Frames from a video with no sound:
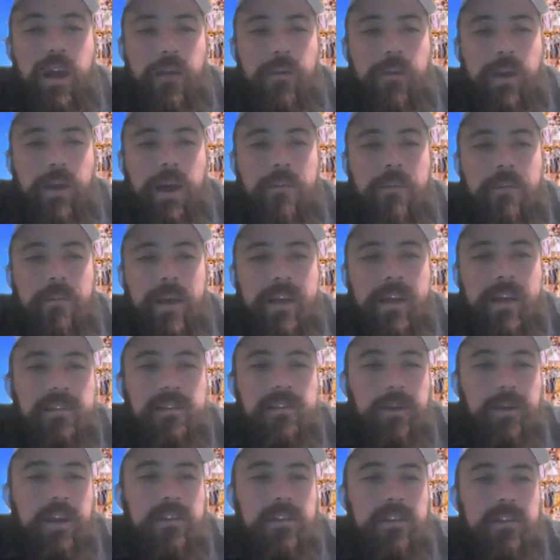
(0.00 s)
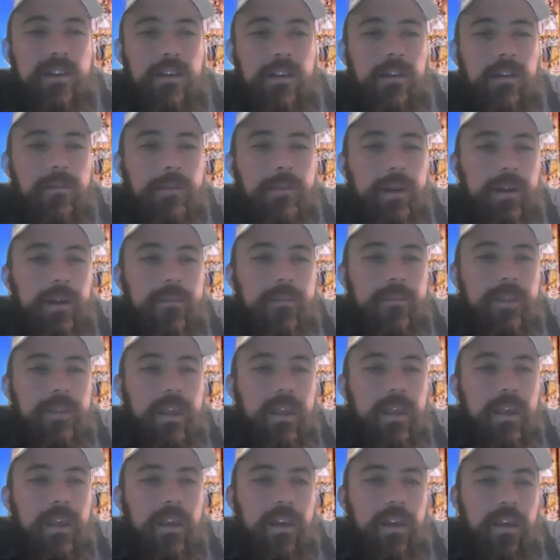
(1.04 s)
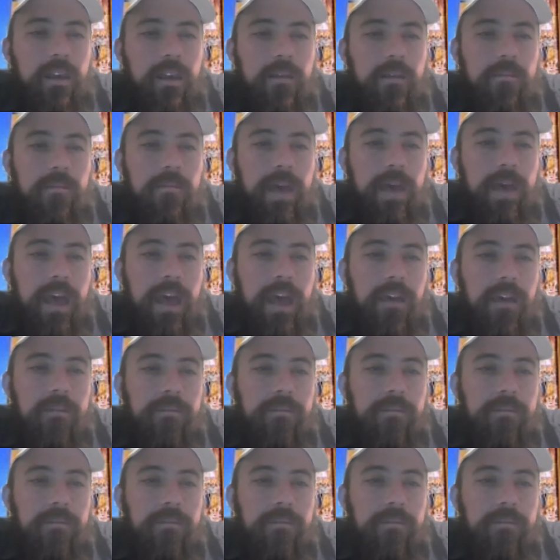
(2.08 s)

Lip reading: We're not betting spreads here, but, man,